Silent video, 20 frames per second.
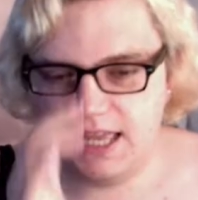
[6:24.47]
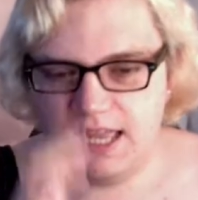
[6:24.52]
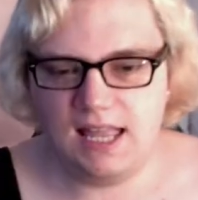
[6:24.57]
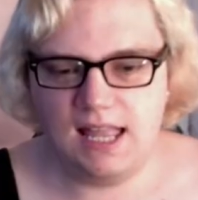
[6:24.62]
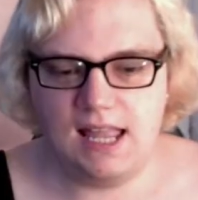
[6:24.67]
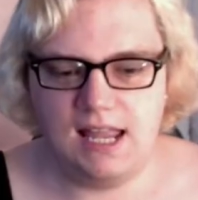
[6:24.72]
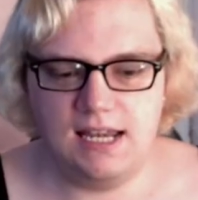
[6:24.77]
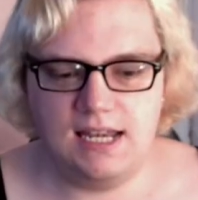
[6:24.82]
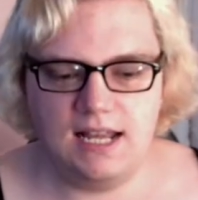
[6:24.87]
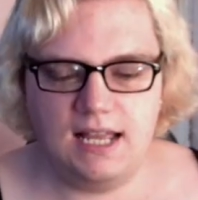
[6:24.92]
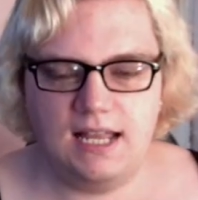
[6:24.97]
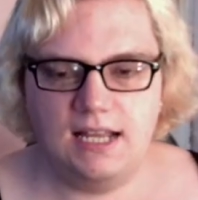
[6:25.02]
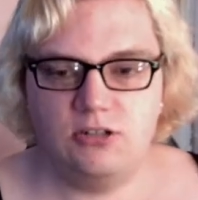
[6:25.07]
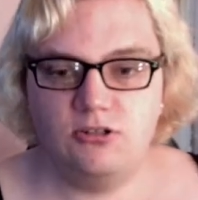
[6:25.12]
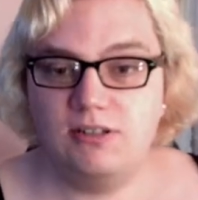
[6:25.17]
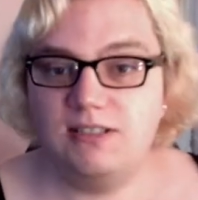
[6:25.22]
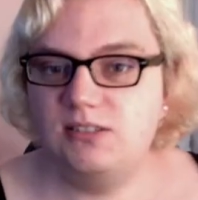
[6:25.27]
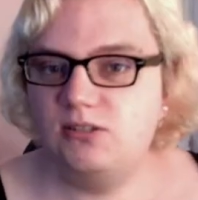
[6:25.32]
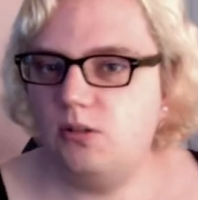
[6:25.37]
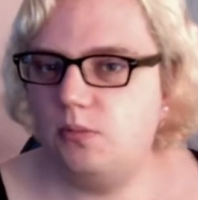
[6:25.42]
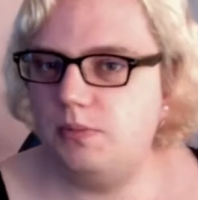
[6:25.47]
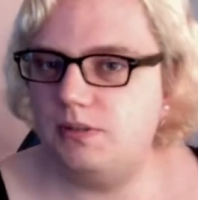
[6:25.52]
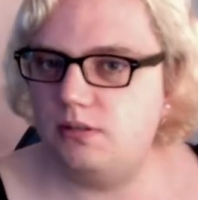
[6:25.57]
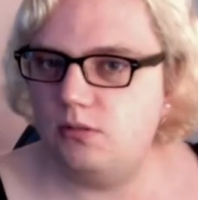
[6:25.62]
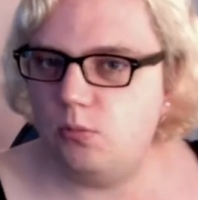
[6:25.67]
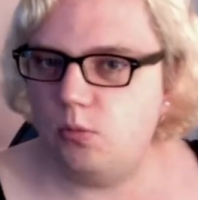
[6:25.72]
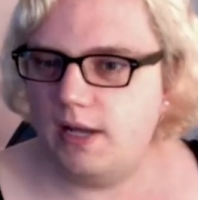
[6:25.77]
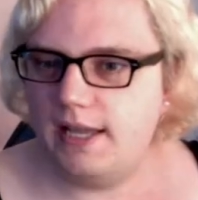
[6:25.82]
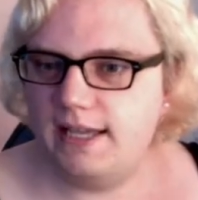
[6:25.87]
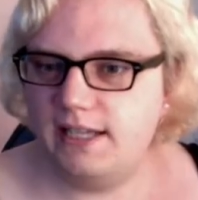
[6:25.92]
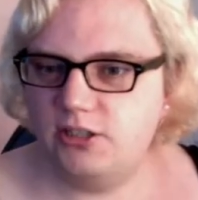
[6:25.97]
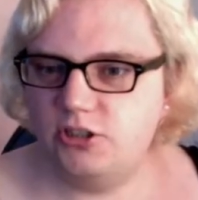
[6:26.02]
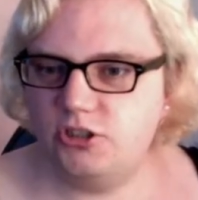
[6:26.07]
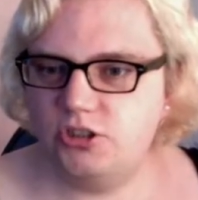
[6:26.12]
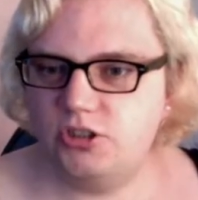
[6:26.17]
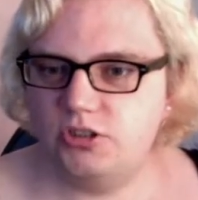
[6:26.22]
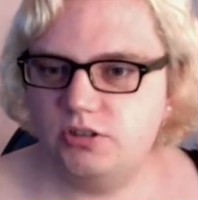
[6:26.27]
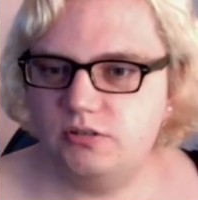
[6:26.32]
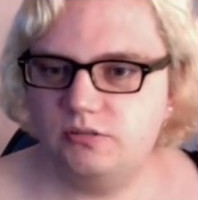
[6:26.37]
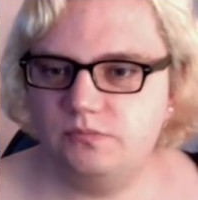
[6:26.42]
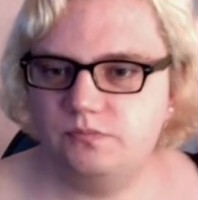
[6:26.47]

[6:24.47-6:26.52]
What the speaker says: and I dressed up as a witch.